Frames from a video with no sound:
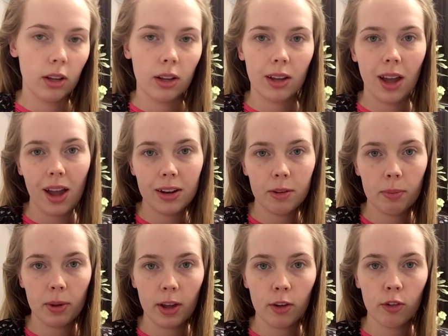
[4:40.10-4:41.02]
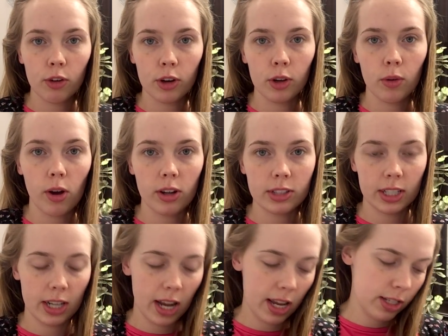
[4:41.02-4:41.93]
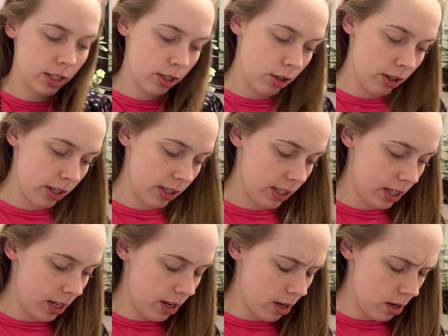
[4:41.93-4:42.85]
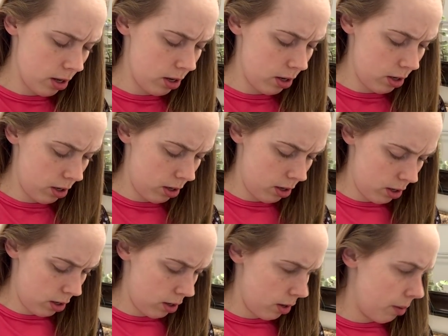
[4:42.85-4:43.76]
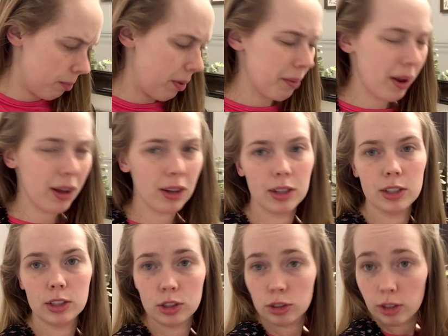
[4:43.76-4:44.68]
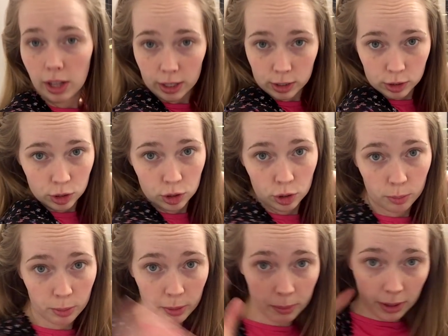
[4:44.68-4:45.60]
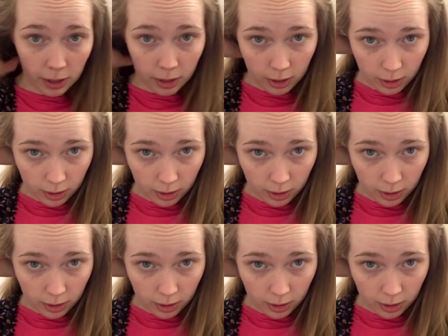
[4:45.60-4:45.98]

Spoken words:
kind of big for you all today so you can see it. But I'm not gonna do like super big.